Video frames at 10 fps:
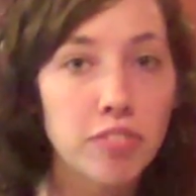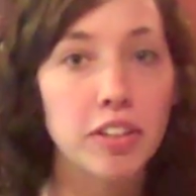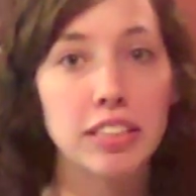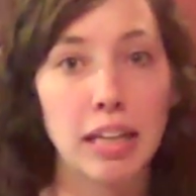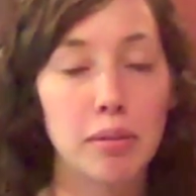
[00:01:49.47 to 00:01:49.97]

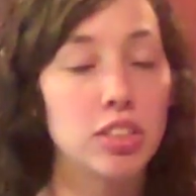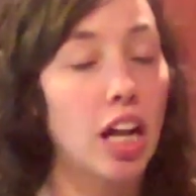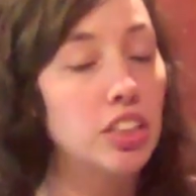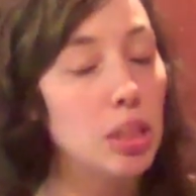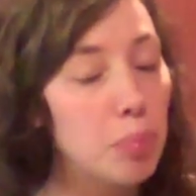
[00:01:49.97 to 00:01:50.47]
For example, it's
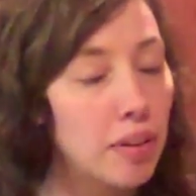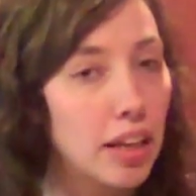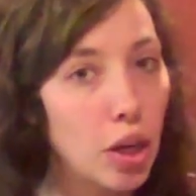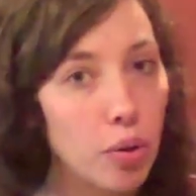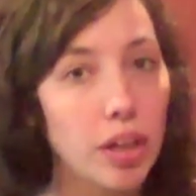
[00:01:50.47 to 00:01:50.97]
a lot cheaper
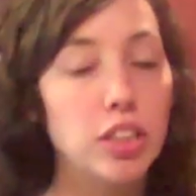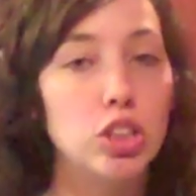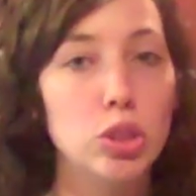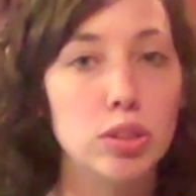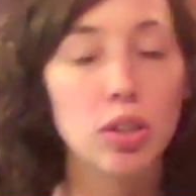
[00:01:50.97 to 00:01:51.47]
than coconut
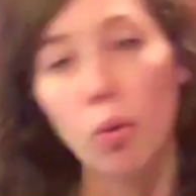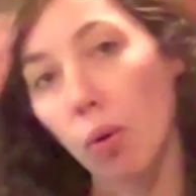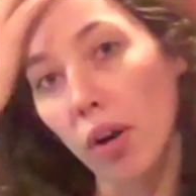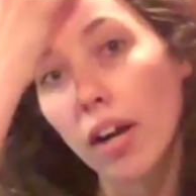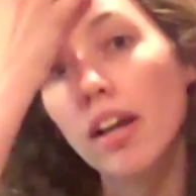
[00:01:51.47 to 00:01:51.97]
juice
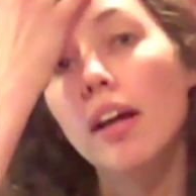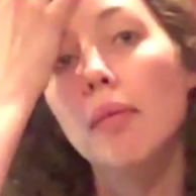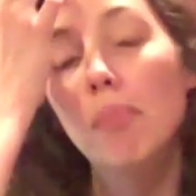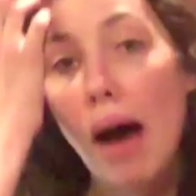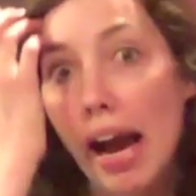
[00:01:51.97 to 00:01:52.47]
or
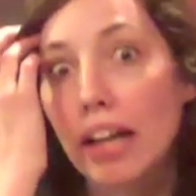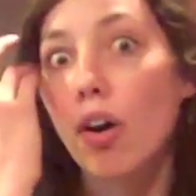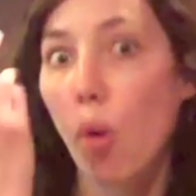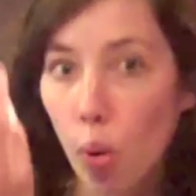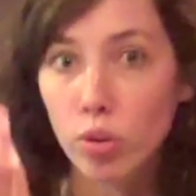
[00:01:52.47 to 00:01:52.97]
buying
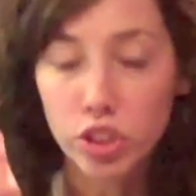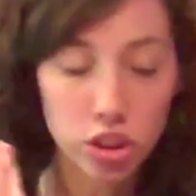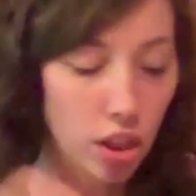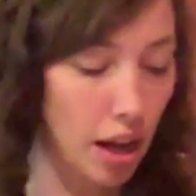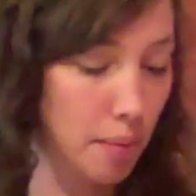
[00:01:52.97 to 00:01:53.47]
a whole
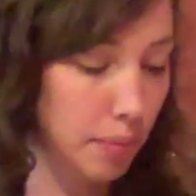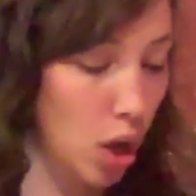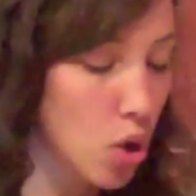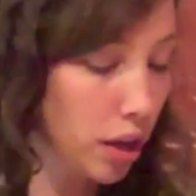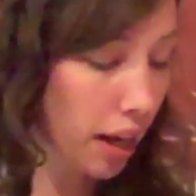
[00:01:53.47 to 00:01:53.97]

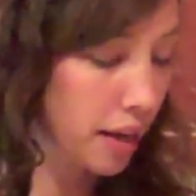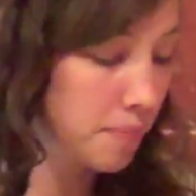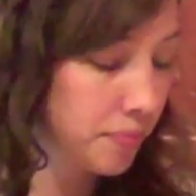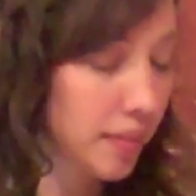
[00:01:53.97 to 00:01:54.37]
coconut.